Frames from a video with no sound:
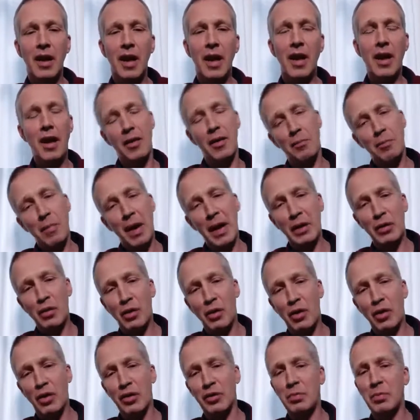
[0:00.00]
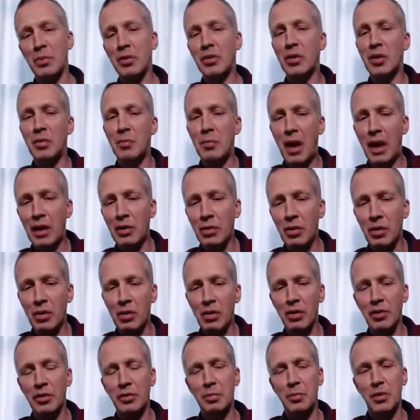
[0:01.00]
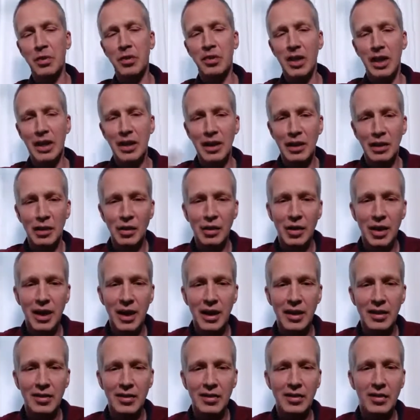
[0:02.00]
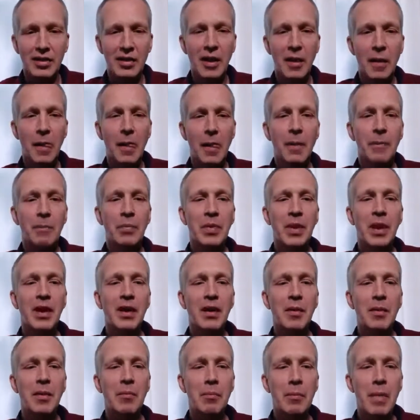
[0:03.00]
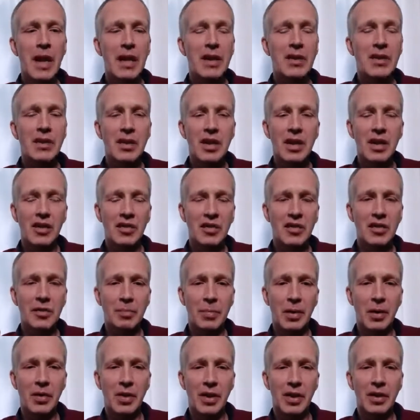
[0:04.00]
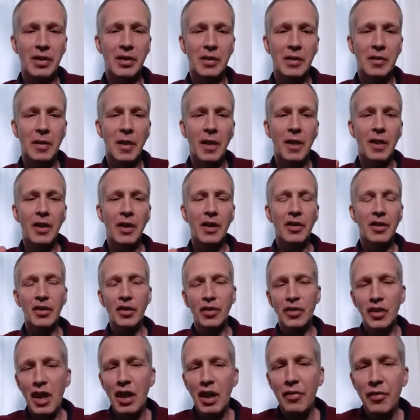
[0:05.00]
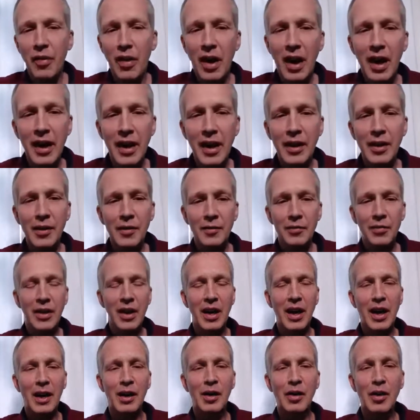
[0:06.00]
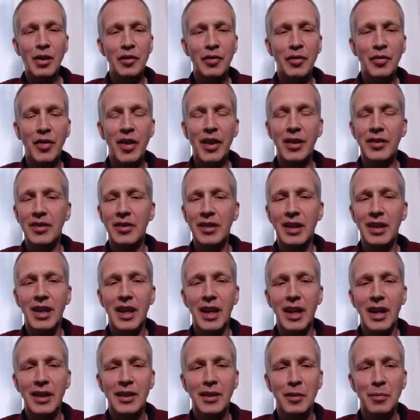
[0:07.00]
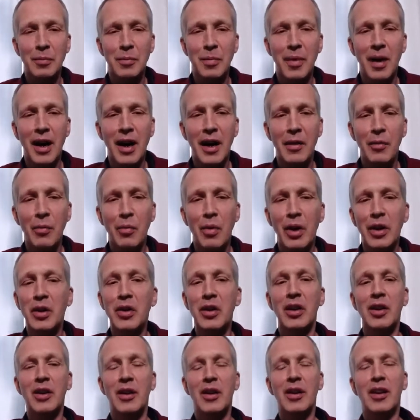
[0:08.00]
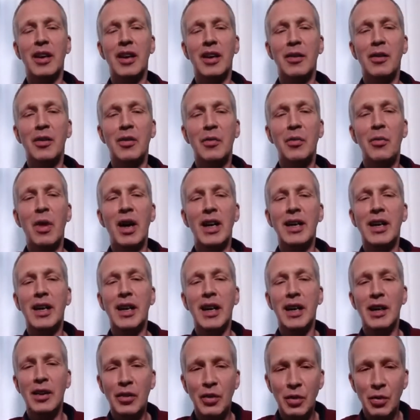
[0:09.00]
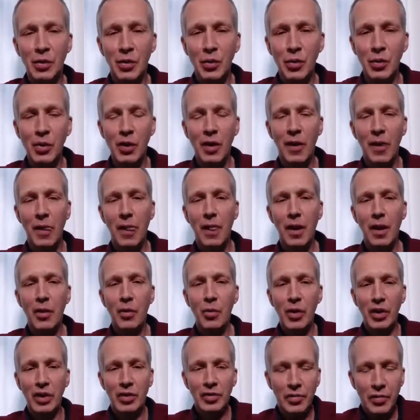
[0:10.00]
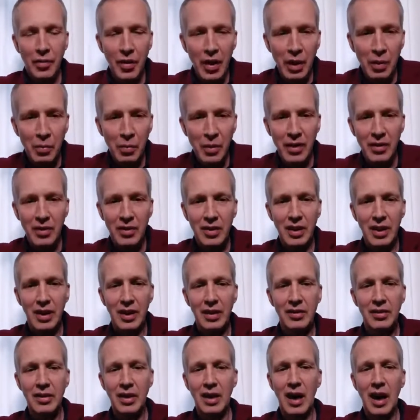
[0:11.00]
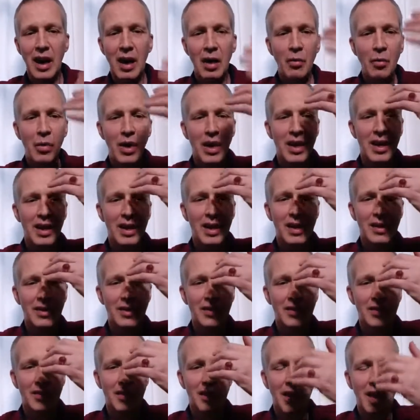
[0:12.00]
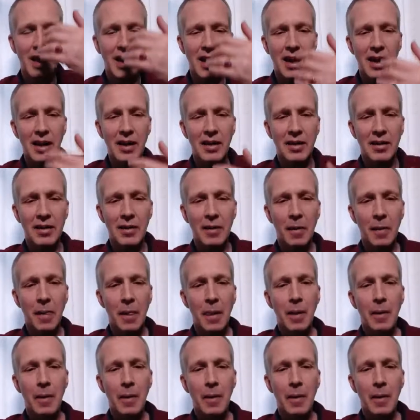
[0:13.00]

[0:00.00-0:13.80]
microcosmos and macrocosmos, and it connects matter and spirit. So therefore, I got fascinated by what one can do with frequencies and how we can understand